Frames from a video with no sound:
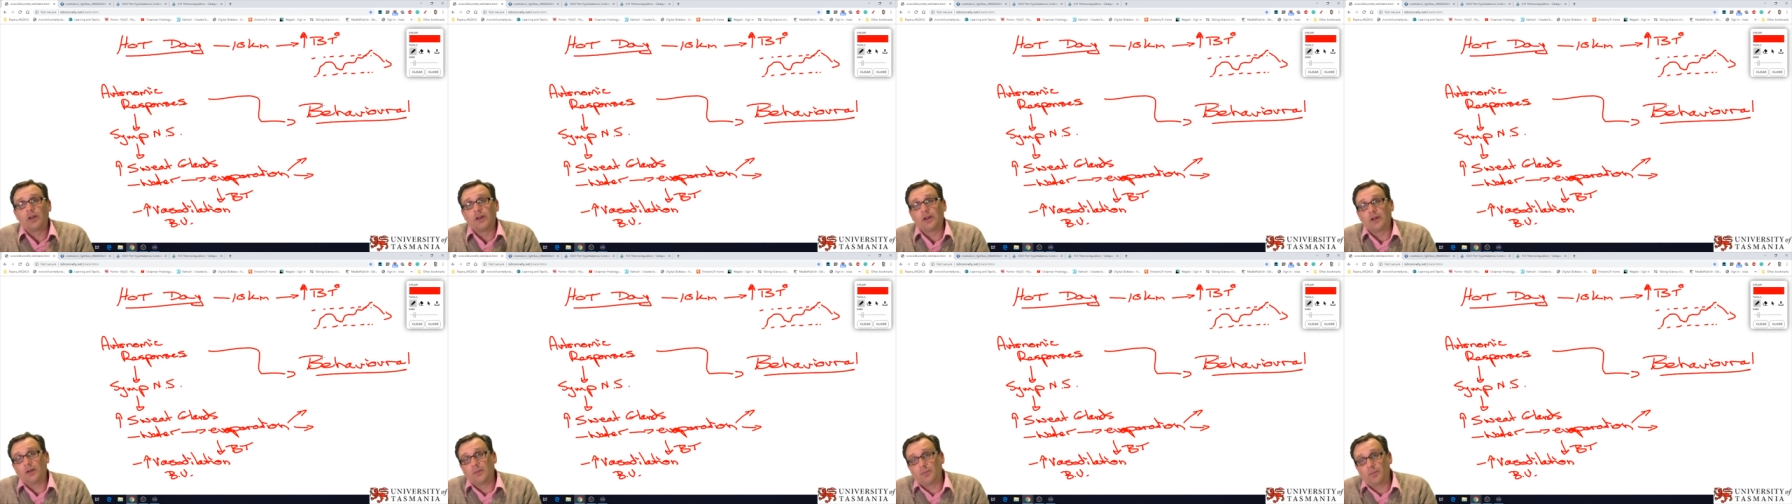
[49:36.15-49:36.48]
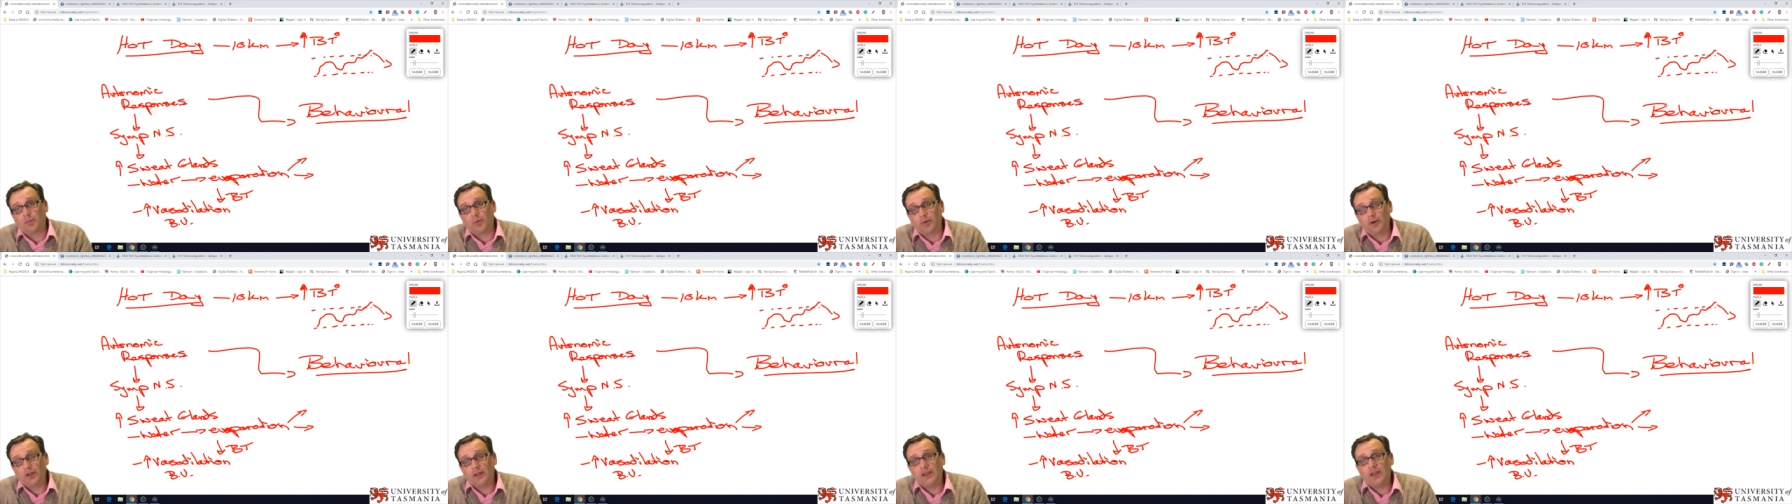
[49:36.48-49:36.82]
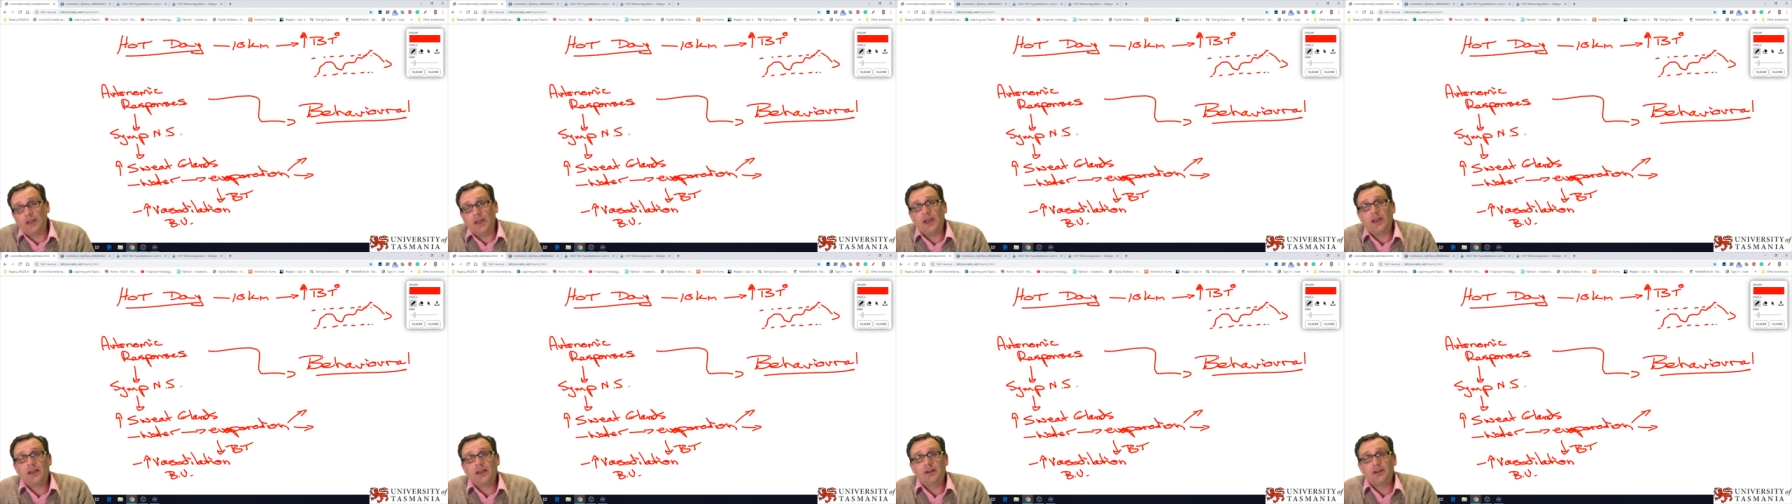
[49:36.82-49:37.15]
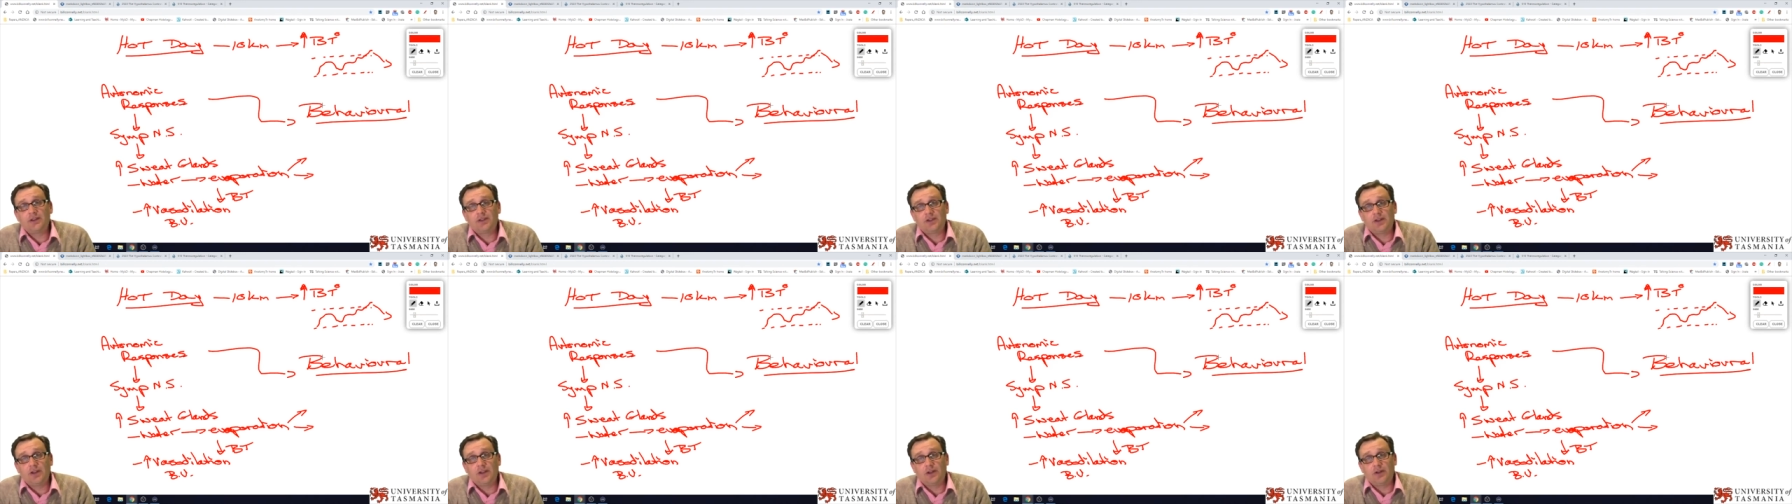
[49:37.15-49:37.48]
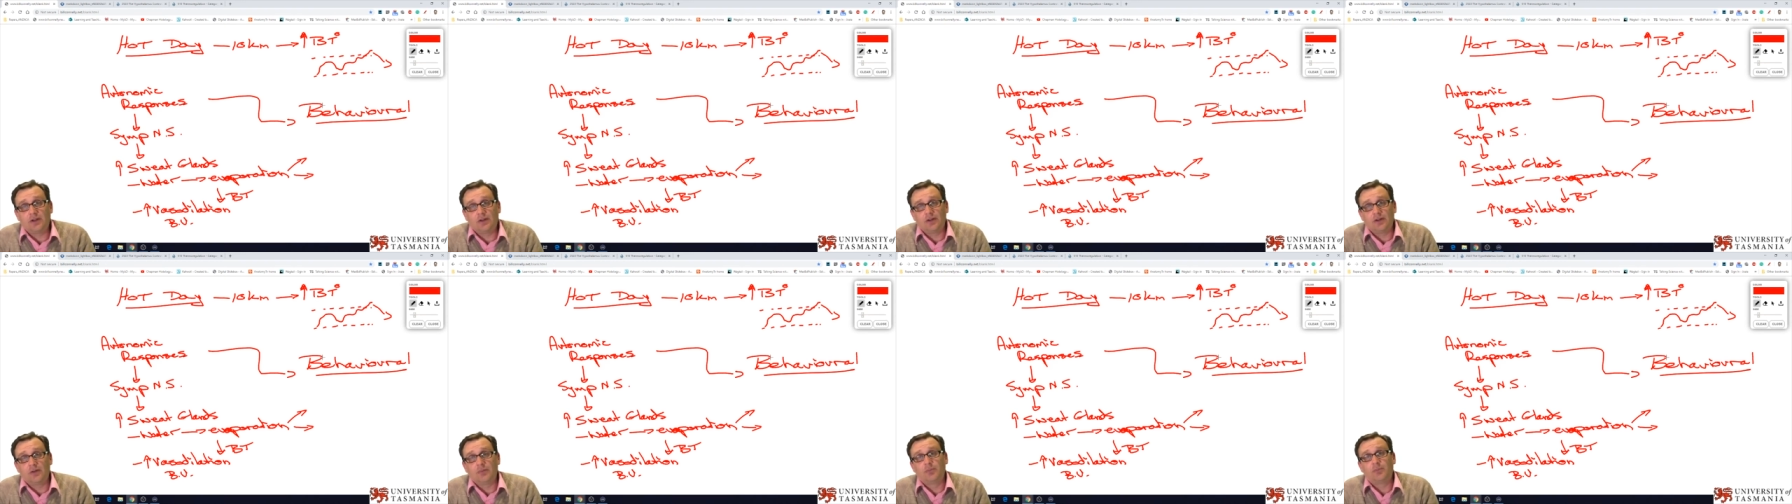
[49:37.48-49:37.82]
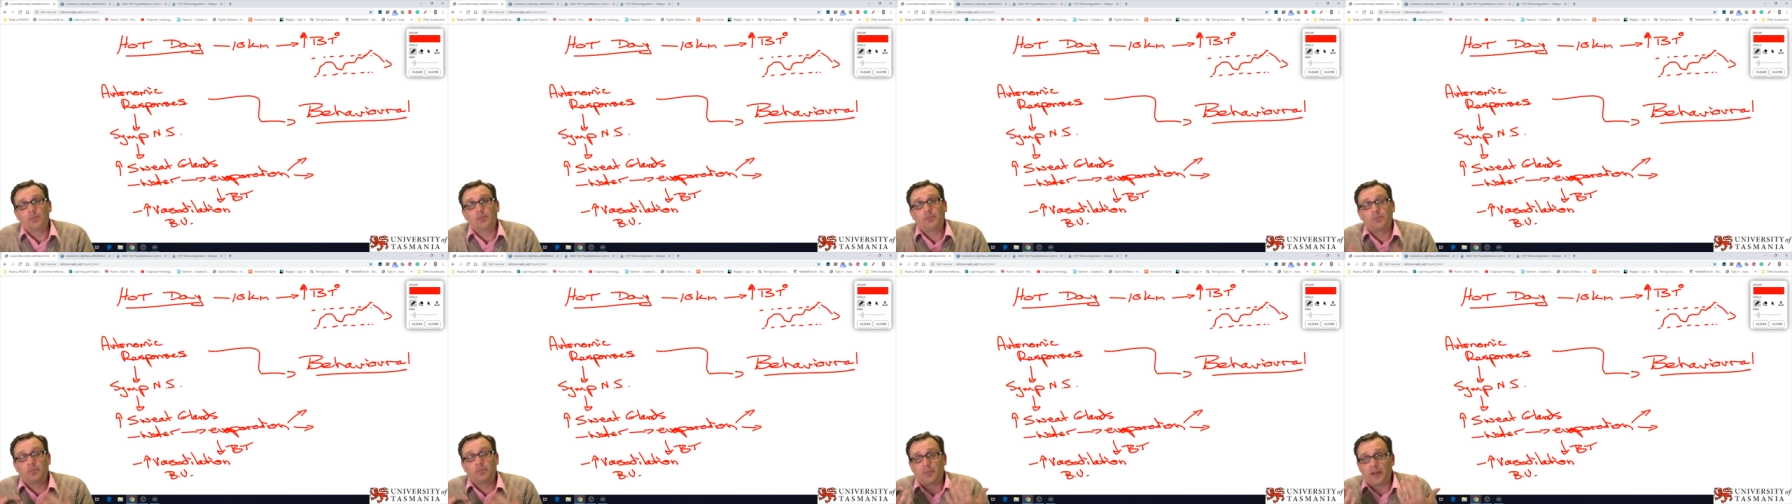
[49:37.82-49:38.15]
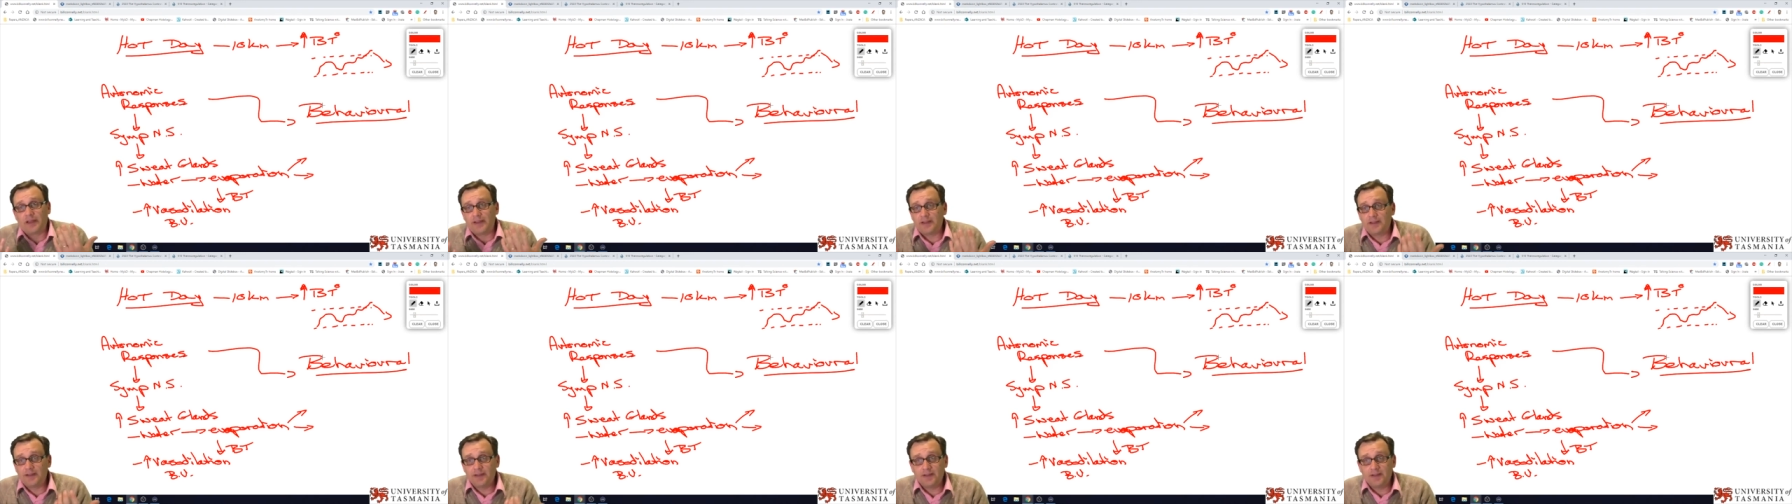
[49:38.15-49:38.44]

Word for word: of water, putting the air conditioning on,